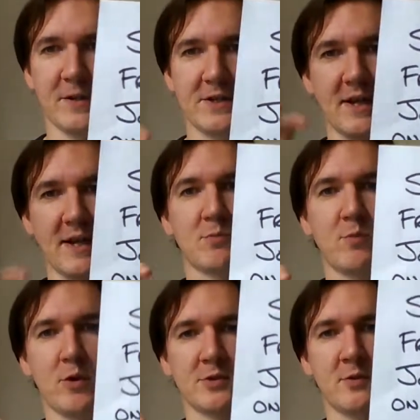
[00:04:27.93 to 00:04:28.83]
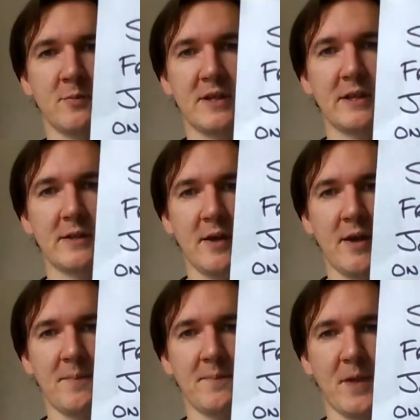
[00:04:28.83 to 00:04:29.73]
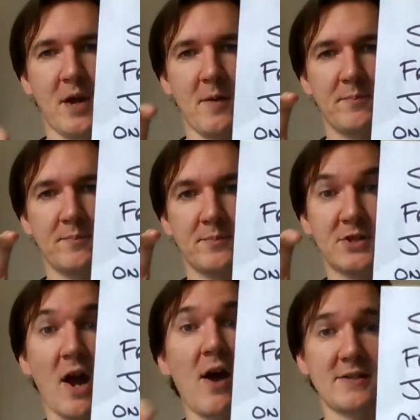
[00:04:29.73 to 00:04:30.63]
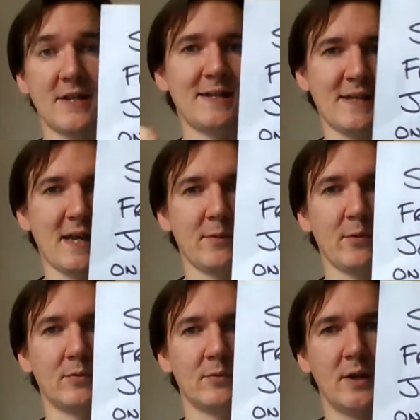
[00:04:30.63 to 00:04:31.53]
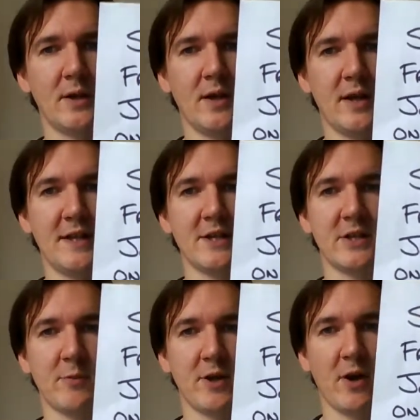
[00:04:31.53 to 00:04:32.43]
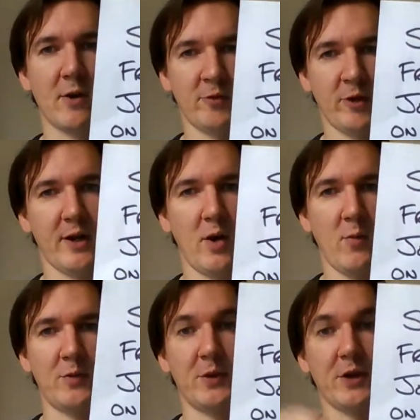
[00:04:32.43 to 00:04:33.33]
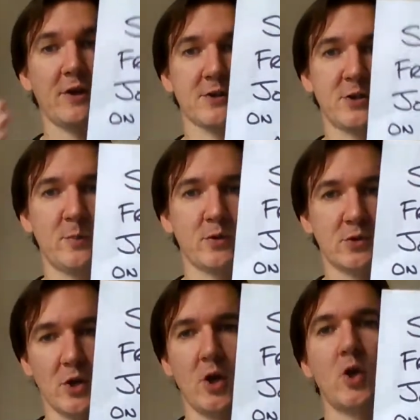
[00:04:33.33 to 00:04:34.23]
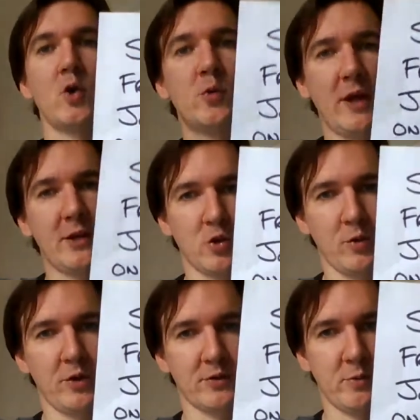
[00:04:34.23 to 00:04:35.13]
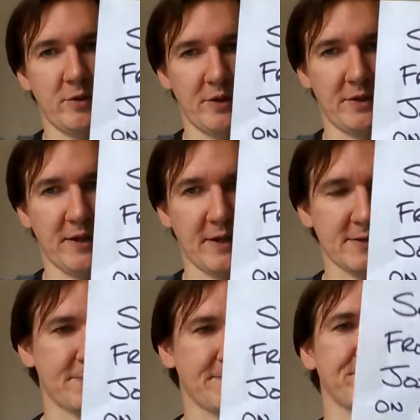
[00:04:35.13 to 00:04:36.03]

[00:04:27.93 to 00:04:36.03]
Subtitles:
So that's what's going to be our starting table. Initially, we go, right, I want the customers who then join onto other things.